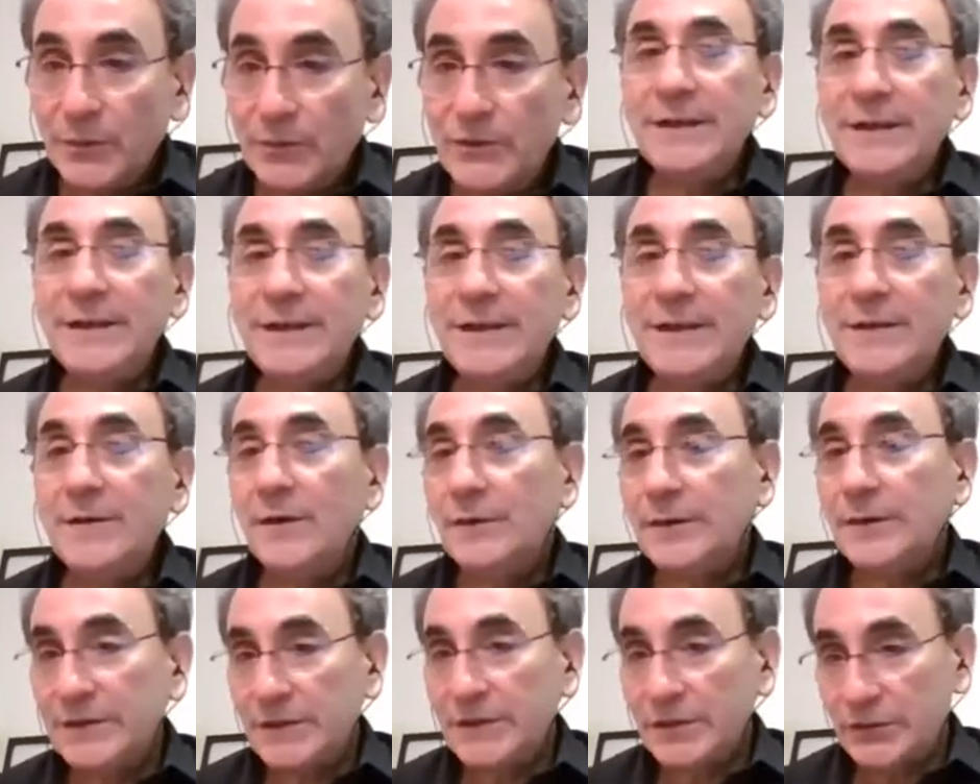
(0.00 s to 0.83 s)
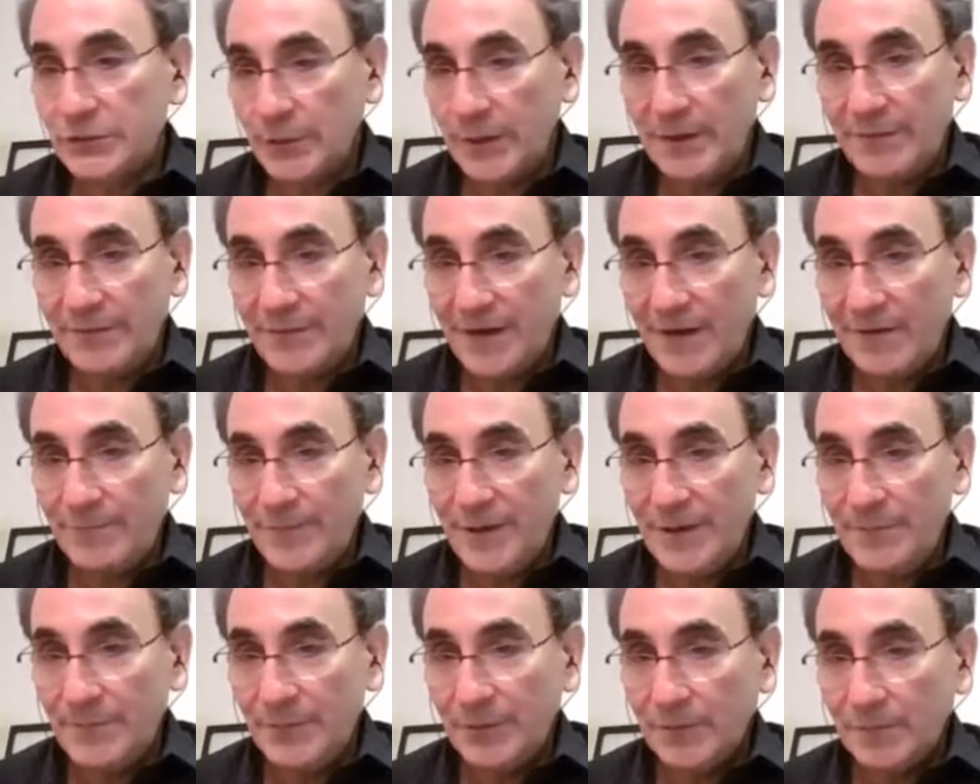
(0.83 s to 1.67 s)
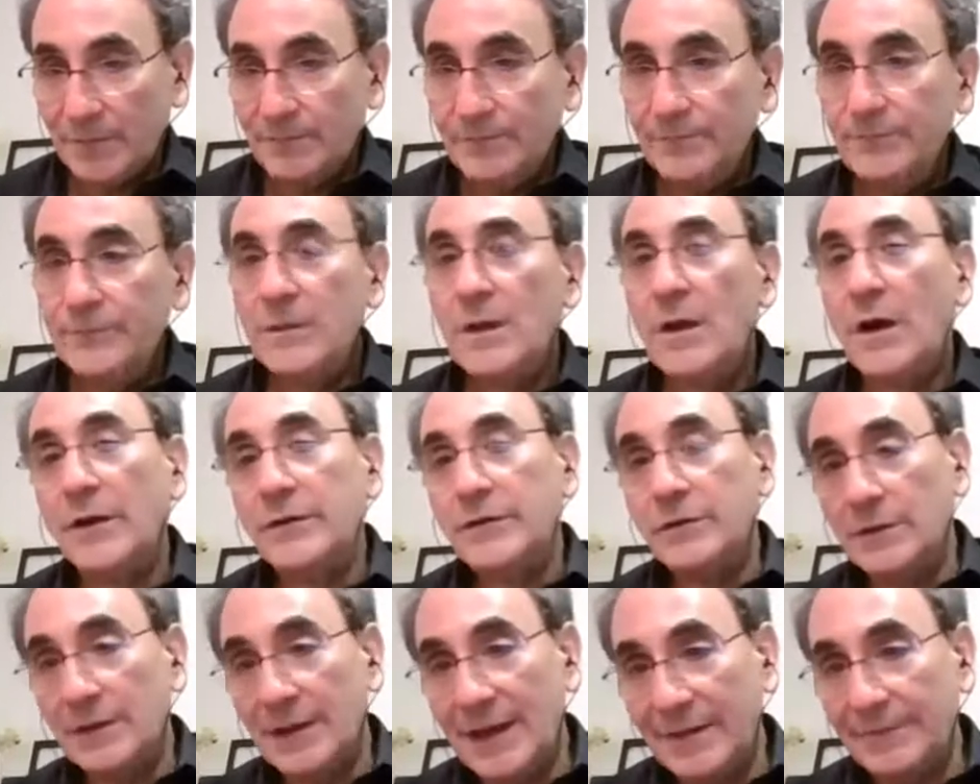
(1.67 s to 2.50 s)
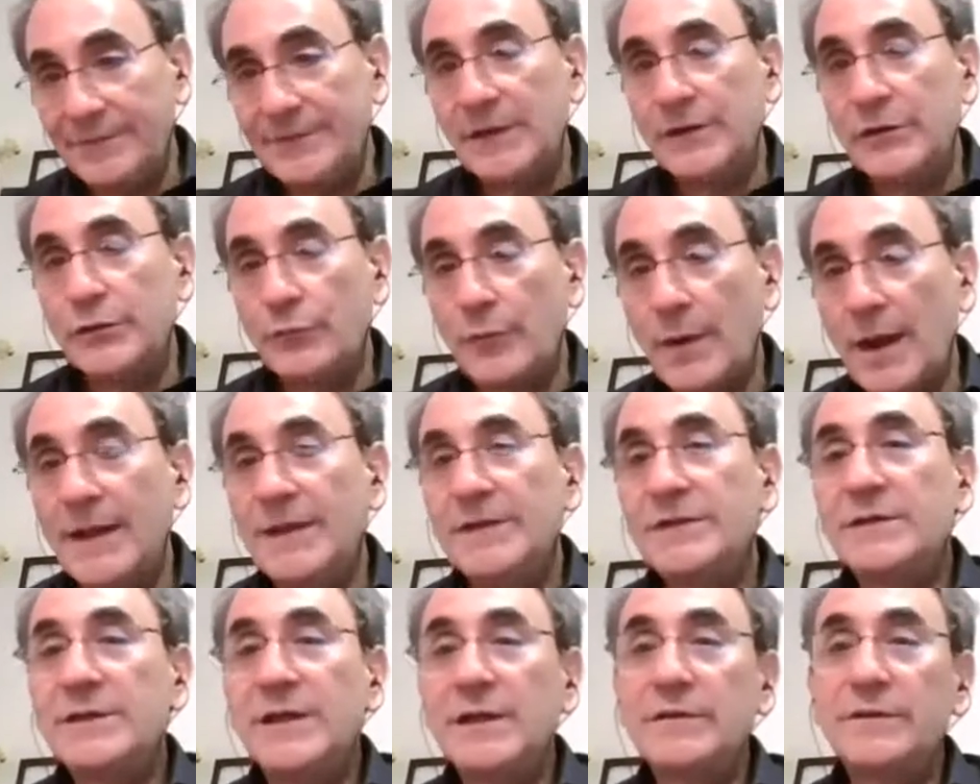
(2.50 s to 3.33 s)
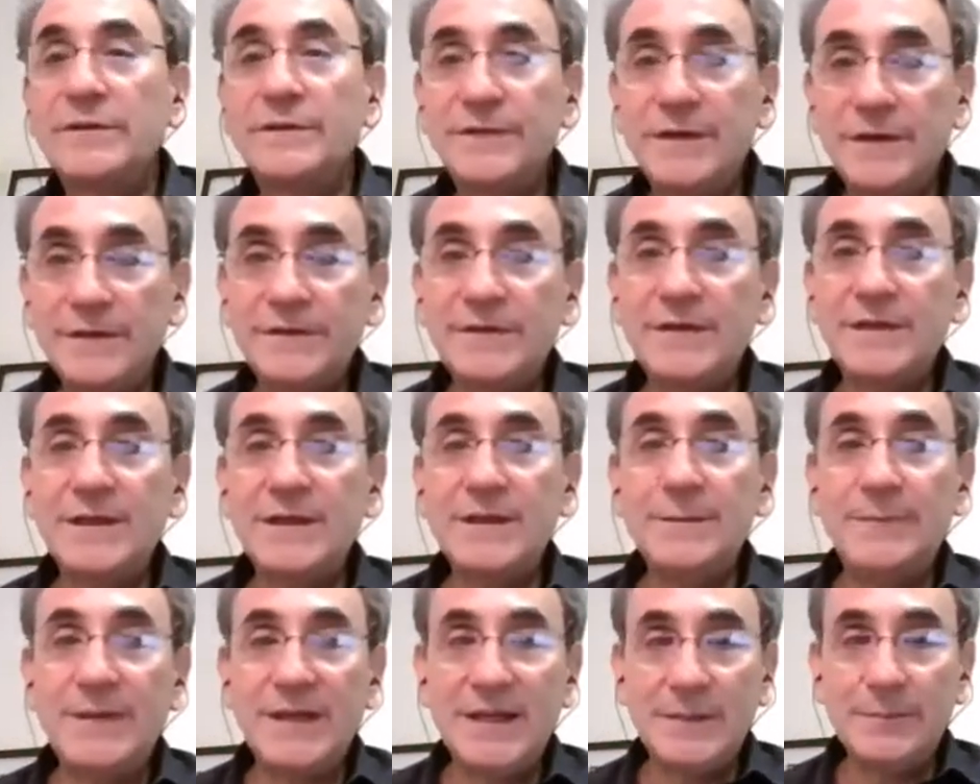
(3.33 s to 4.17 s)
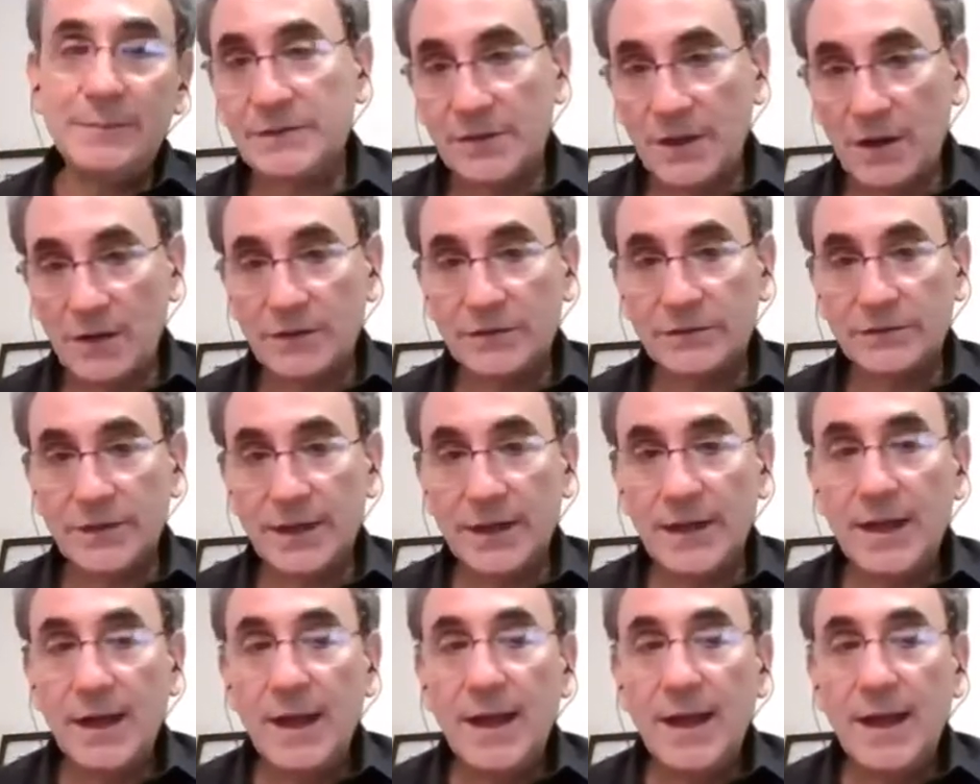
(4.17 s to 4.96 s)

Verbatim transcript: You need only the twenty-five people on your left and your right, so that's fifty people, right?